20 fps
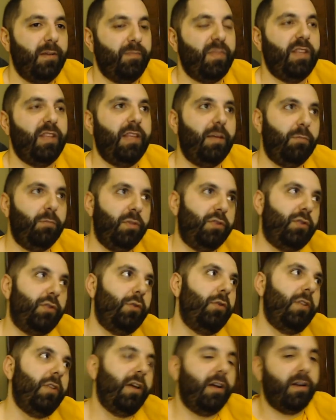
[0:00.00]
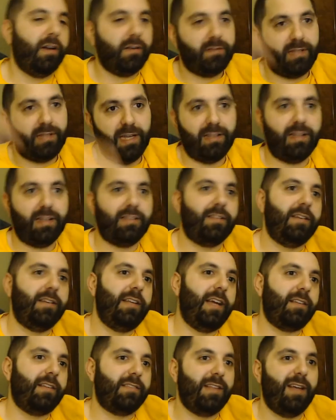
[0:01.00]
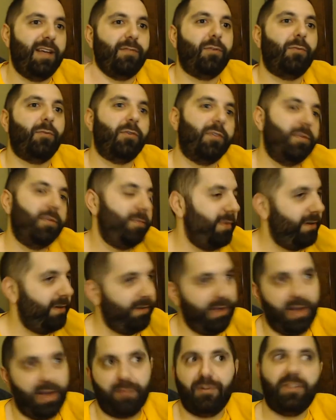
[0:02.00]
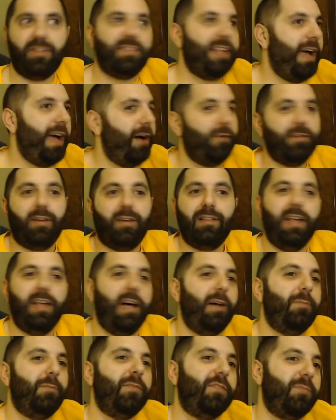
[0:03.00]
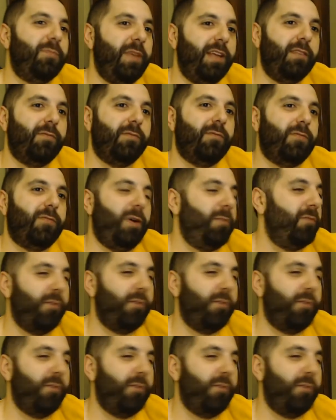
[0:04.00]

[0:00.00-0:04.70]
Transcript: And then Medulla takes that to the next level where every sound on the album is made from